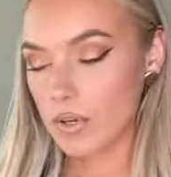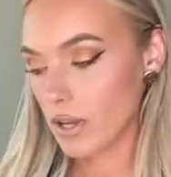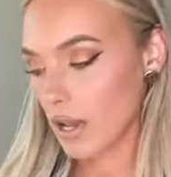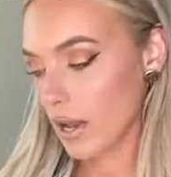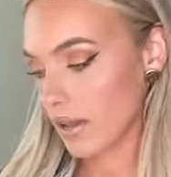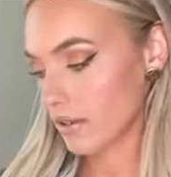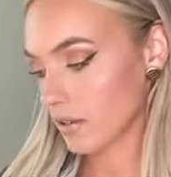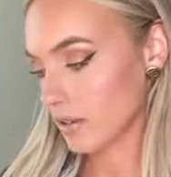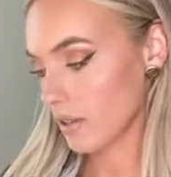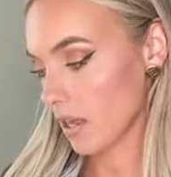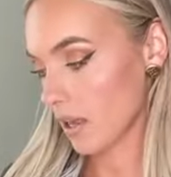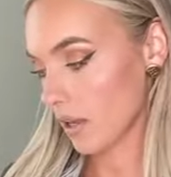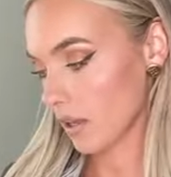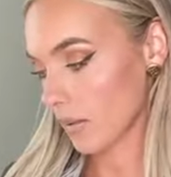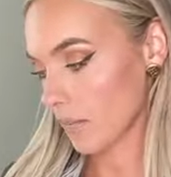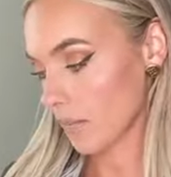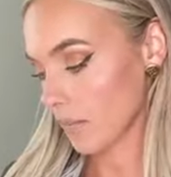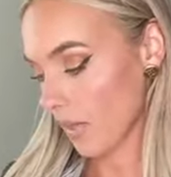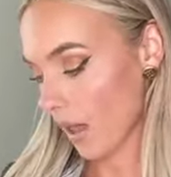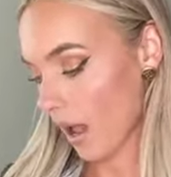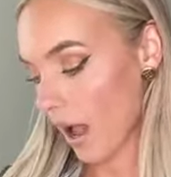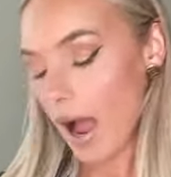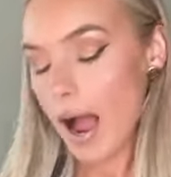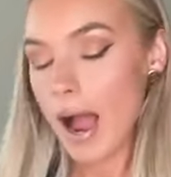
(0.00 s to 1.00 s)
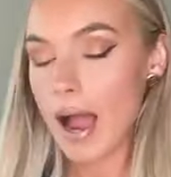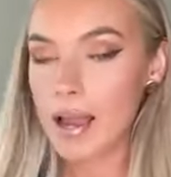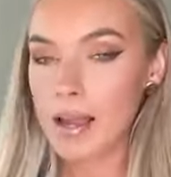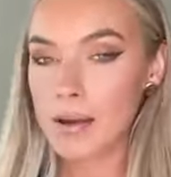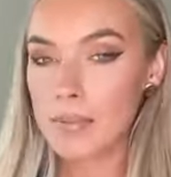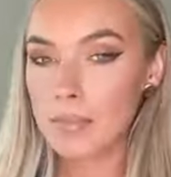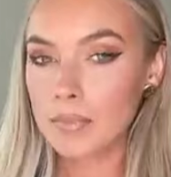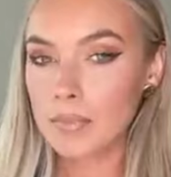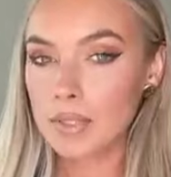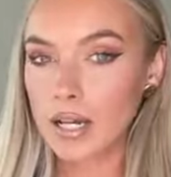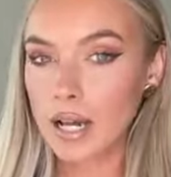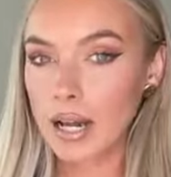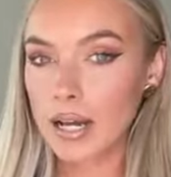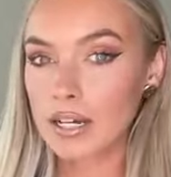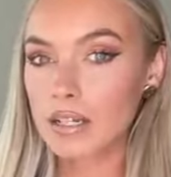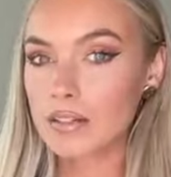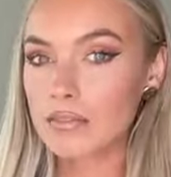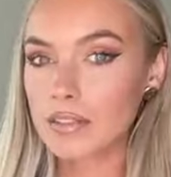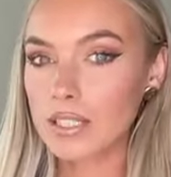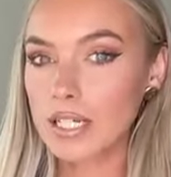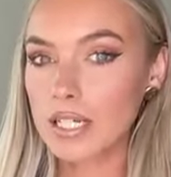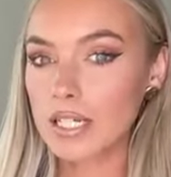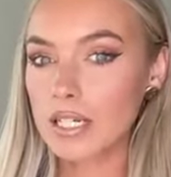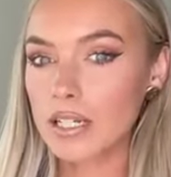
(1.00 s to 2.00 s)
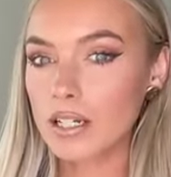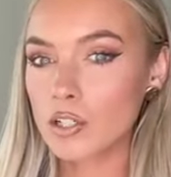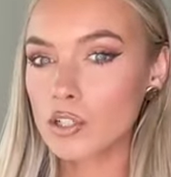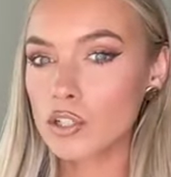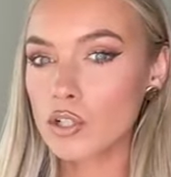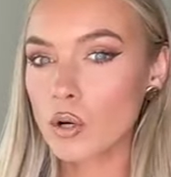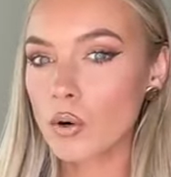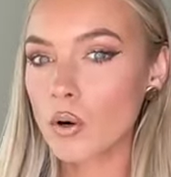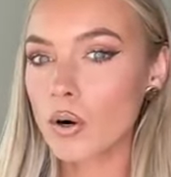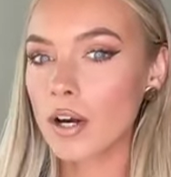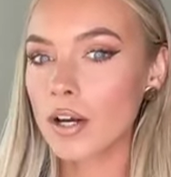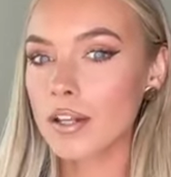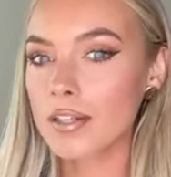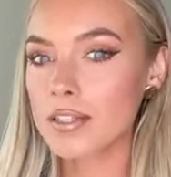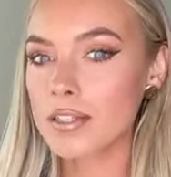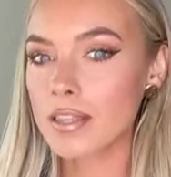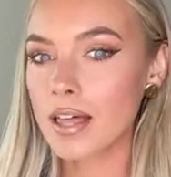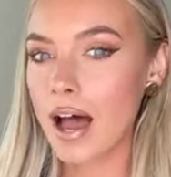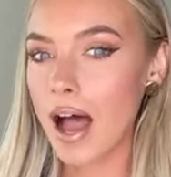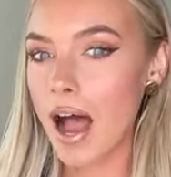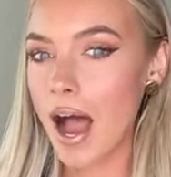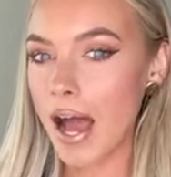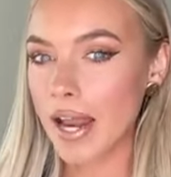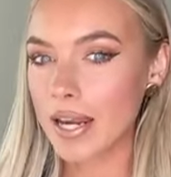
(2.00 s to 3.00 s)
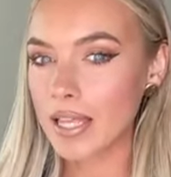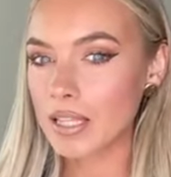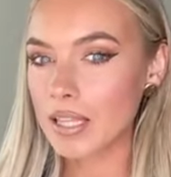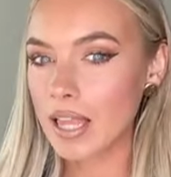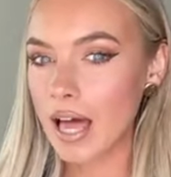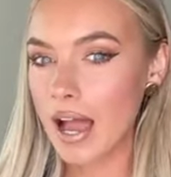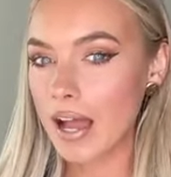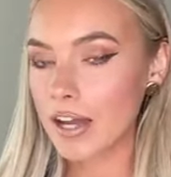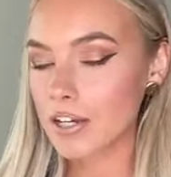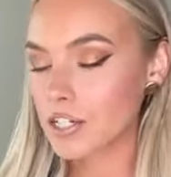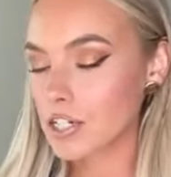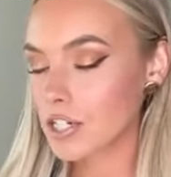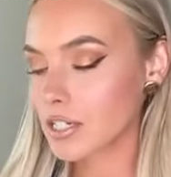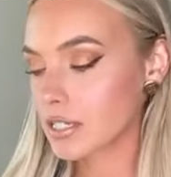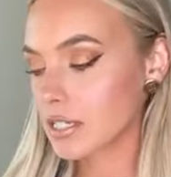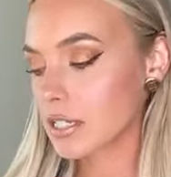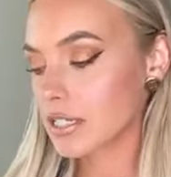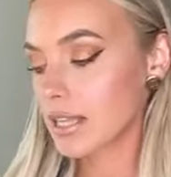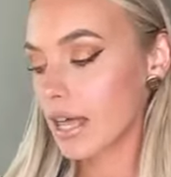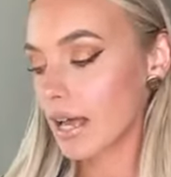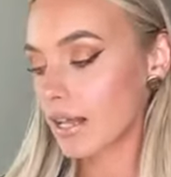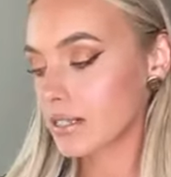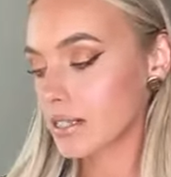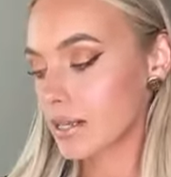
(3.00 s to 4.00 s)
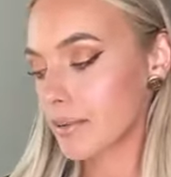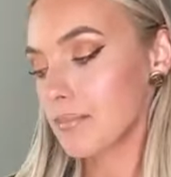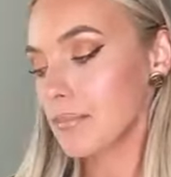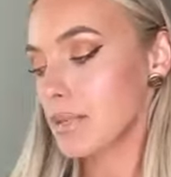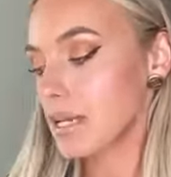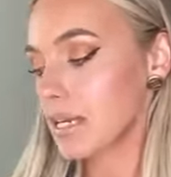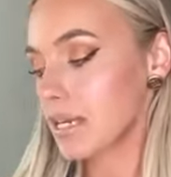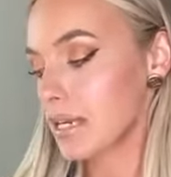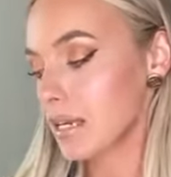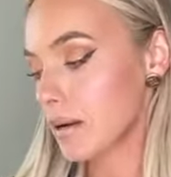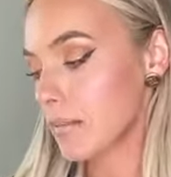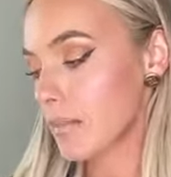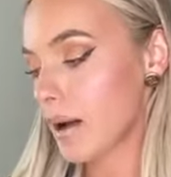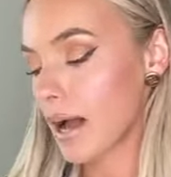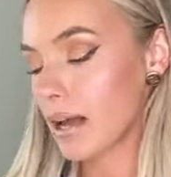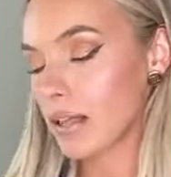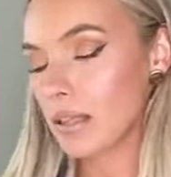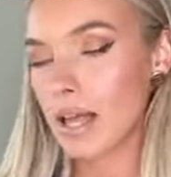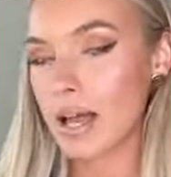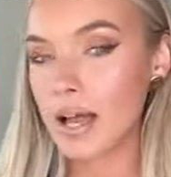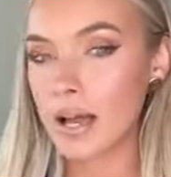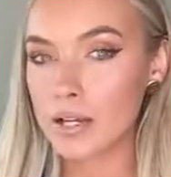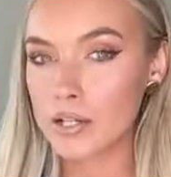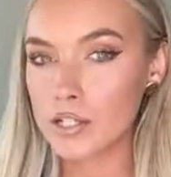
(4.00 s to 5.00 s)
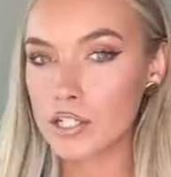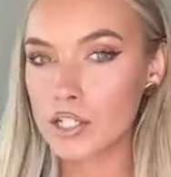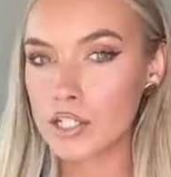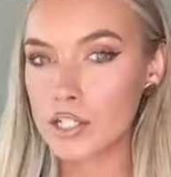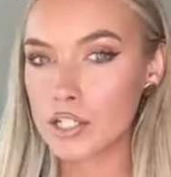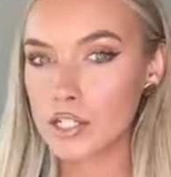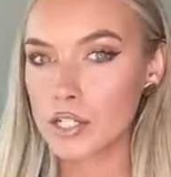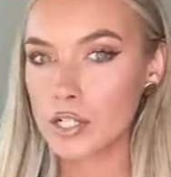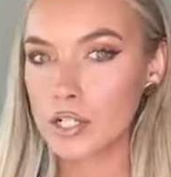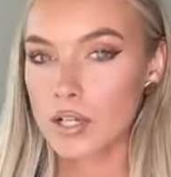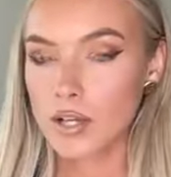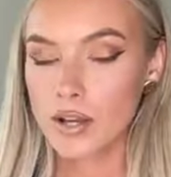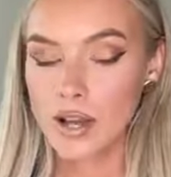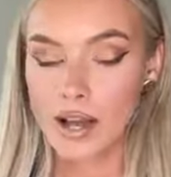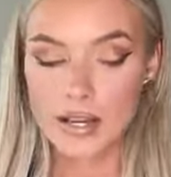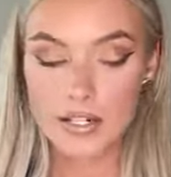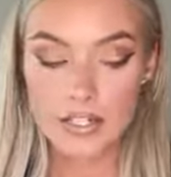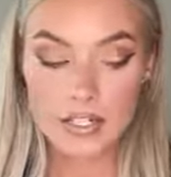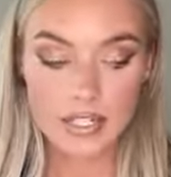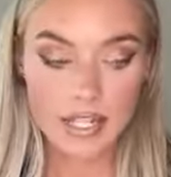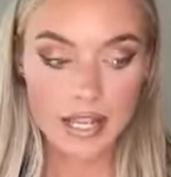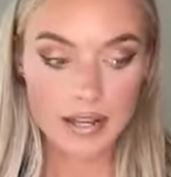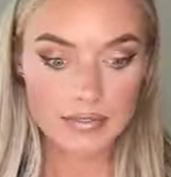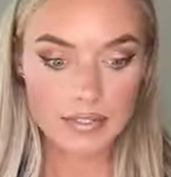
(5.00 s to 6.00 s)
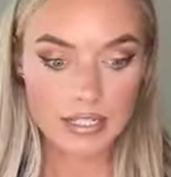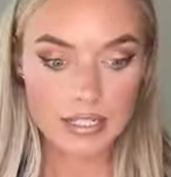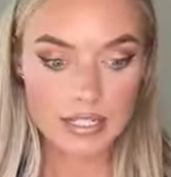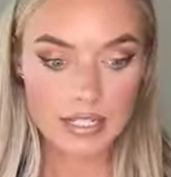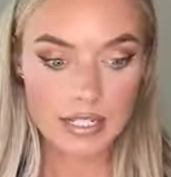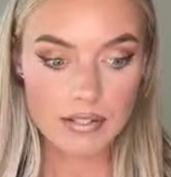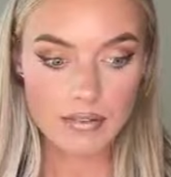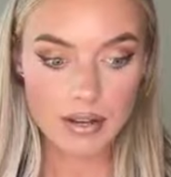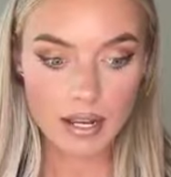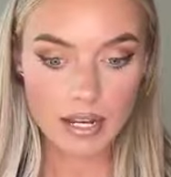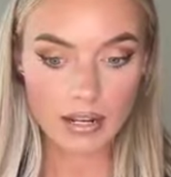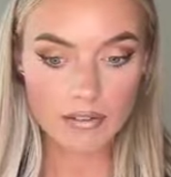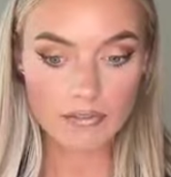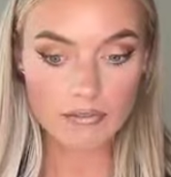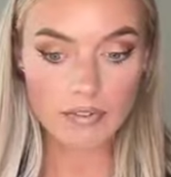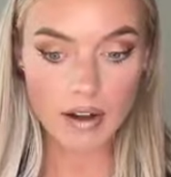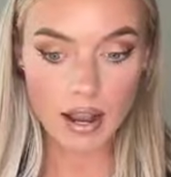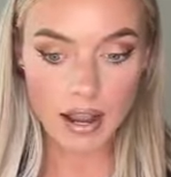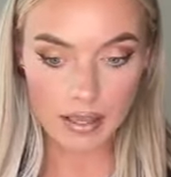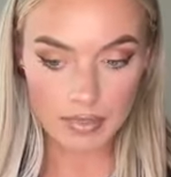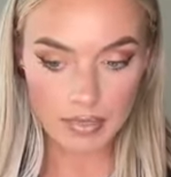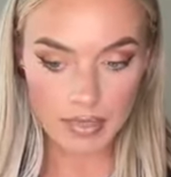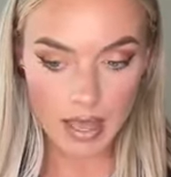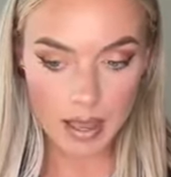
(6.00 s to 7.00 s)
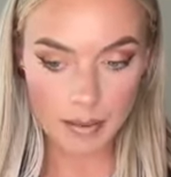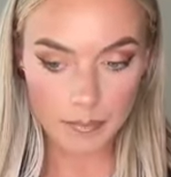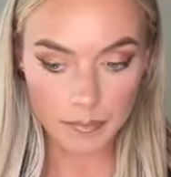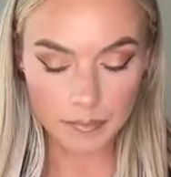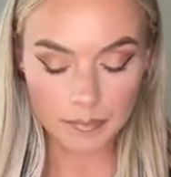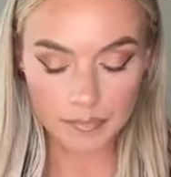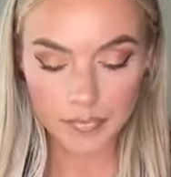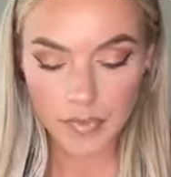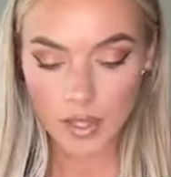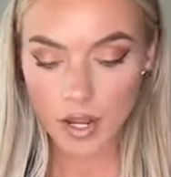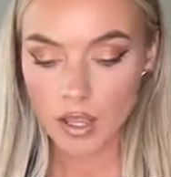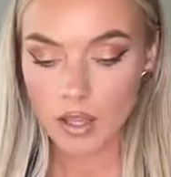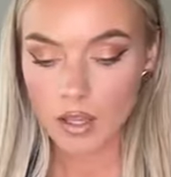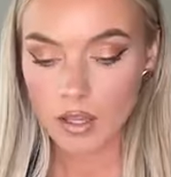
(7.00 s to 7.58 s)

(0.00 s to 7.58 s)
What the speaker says: What do you guys think? I'm kind of leaning towards the hottie lashes, and that's a medium eyelash. I just have to see if I can find them.